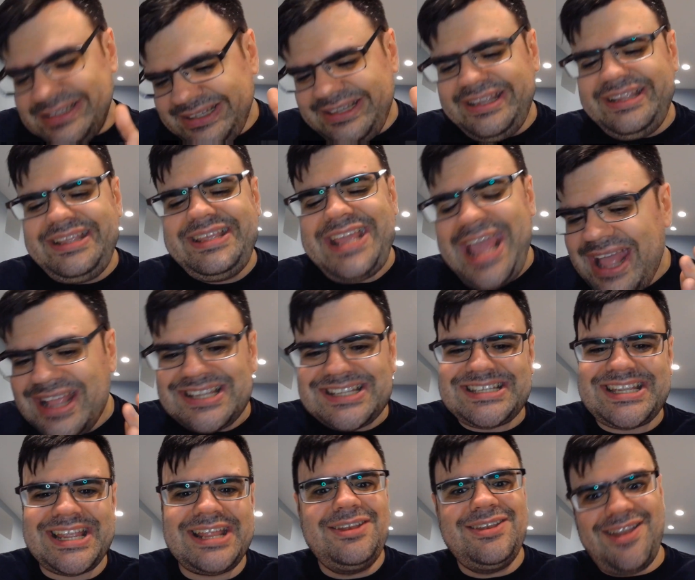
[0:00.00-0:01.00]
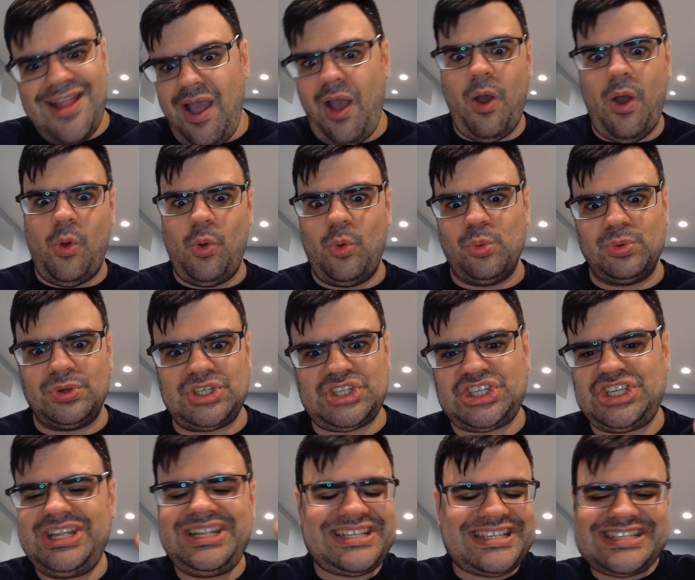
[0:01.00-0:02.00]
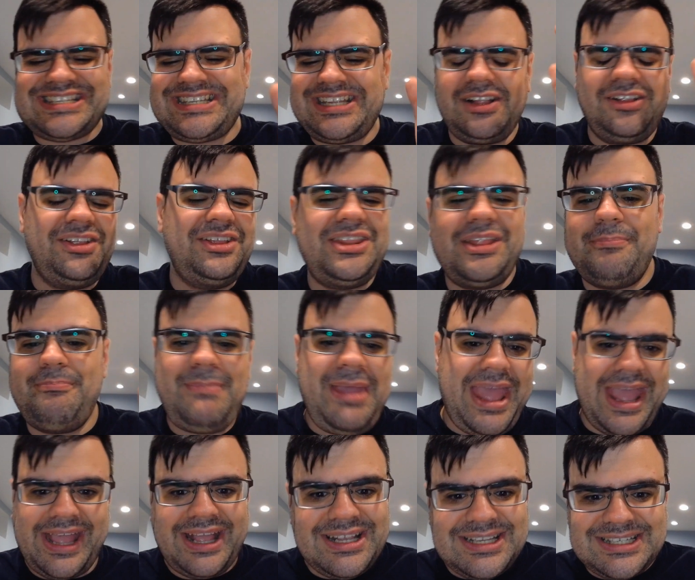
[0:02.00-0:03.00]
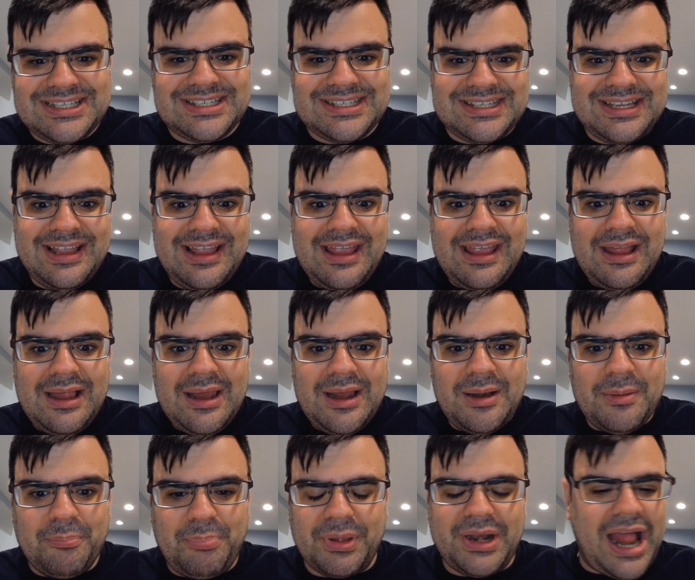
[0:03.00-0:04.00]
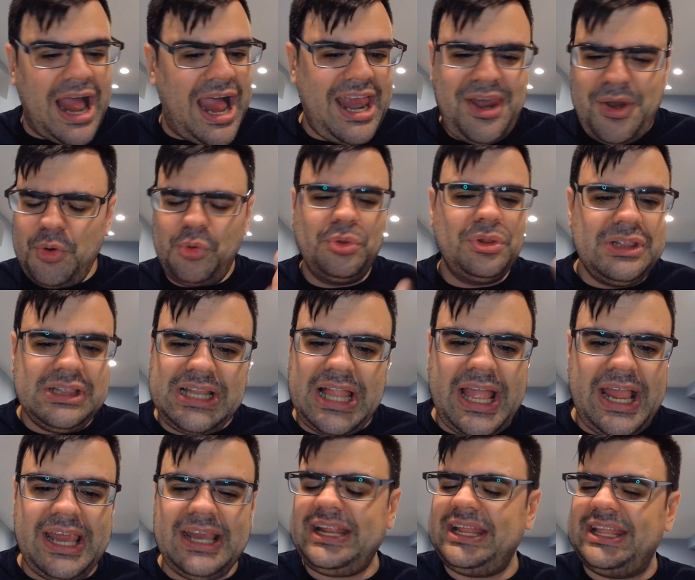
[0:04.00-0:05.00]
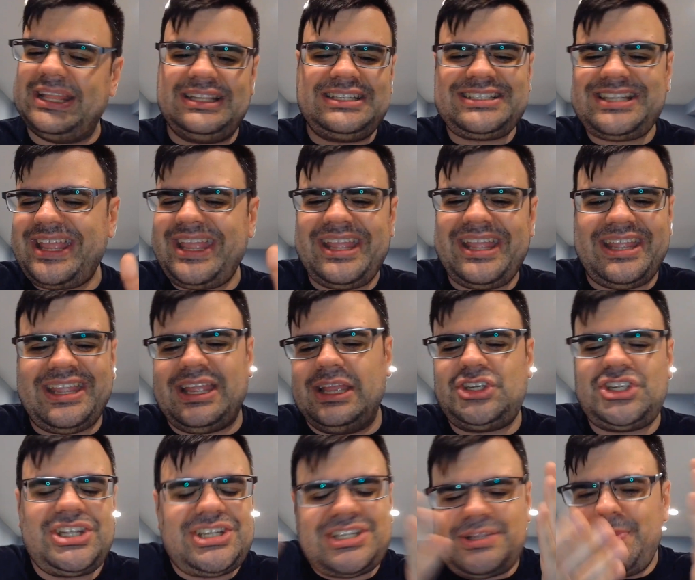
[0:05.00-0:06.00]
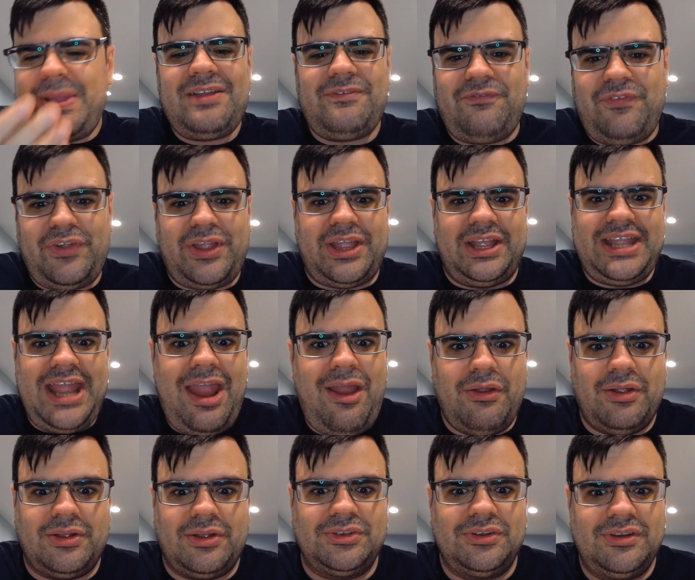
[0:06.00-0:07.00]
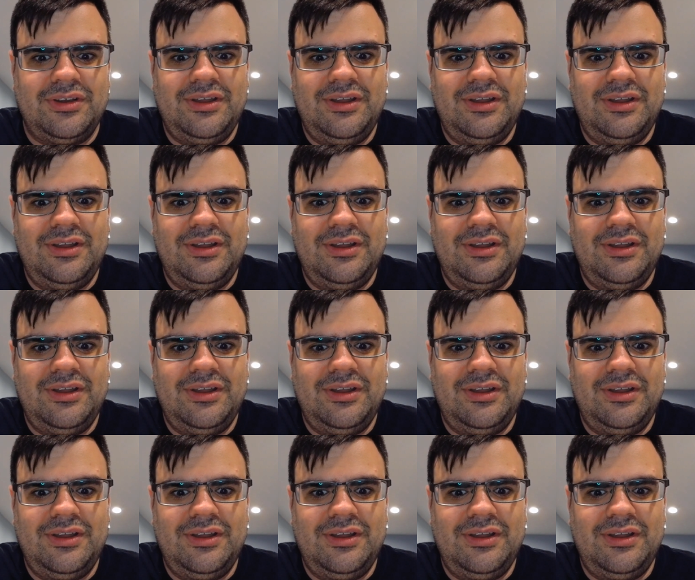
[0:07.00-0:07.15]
yes and no. She's still in the mix, but I don't like. It's like she's the main freaking character.